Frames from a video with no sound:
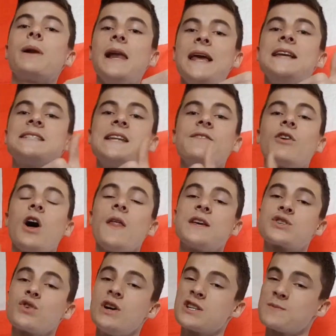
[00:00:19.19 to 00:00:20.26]
Please leave a like.
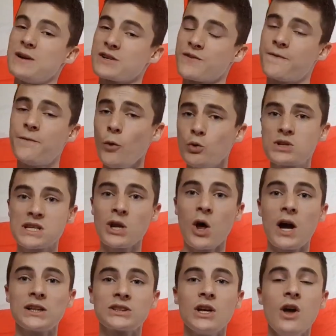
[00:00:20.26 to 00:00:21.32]
Let's try and smash 40
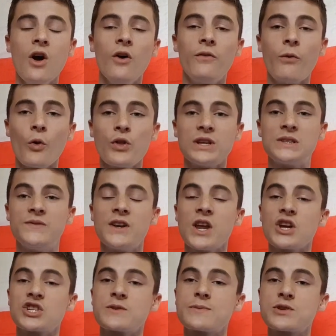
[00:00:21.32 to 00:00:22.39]
likes for this
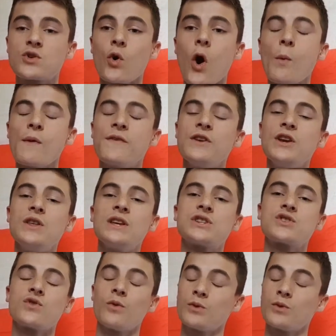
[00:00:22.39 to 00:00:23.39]
video. Subscribe if you're new.